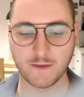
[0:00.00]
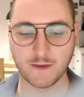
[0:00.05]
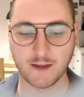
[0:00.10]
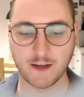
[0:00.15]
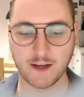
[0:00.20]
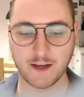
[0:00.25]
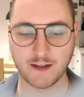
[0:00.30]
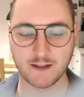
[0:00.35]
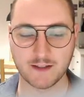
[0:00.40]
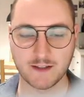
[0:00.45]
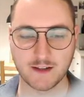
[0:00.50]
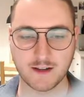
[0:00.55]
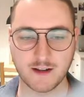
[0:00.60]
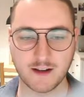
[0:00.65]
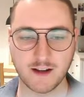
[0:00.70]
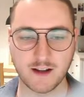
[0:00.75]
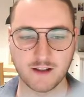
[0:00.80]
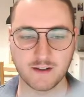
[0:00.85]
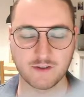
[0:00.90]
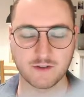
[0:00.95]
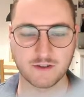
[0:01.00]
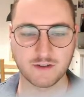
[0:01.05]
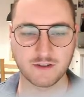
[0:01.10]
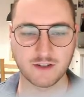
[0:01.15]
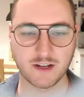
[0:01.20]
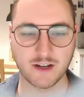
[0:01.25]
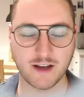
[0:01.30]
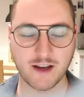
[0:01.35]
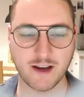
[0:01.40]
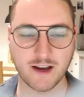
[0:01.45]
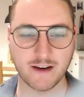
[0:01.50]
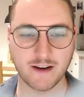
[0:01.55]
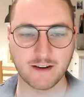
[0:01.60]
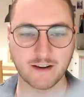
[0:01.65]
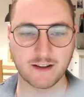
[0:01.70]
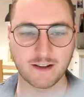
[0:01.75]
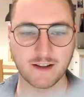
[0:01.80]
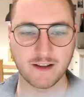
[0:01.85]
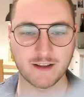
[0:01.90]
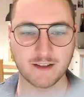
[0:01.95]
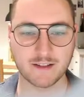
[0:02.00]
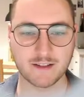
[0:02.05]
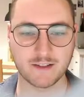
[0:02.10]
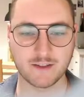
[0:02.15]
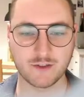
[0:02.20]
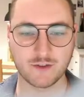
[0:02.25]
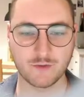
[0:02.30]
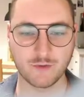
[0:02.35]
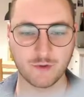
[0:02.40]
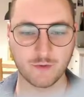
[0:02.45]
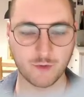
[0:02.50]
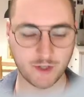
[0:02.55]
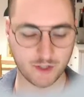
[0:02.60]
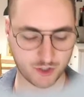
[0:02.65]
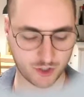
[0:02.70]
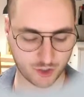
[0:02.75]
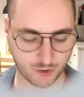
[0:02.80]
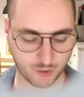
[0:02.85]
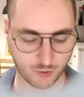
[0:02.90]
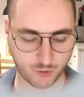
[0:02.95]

add a colored highlight to a region,